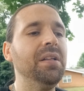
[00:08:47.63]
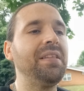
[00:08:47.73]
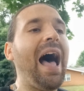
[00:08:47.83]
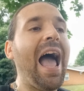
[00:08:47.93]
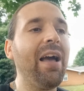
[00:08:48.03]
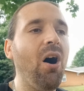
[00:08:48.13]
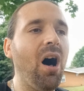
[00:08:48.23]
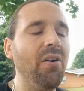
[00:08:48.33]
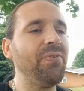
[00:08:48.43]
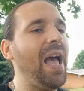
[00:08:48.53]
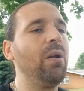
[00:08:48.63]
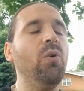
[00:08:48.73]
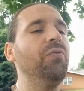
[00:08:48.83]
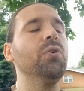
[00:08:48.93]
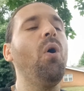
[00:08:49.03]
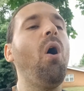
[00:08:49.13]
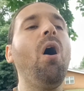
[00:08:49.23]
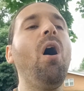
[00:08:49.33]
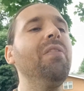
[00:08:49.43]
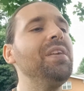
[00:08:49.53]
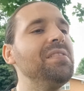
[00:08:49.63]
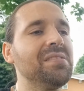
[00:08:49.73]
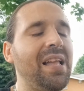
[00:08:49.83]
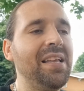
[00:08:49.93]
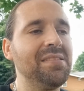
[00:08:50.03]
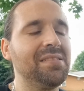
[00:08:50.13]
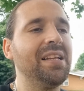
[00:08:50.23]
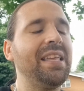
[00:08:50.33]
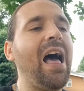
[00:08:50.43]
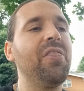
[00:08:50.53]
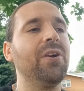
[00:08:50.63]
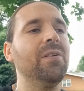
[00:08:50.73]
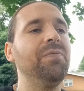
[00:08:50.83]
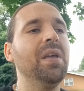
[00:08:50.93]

die off and will do all these things together.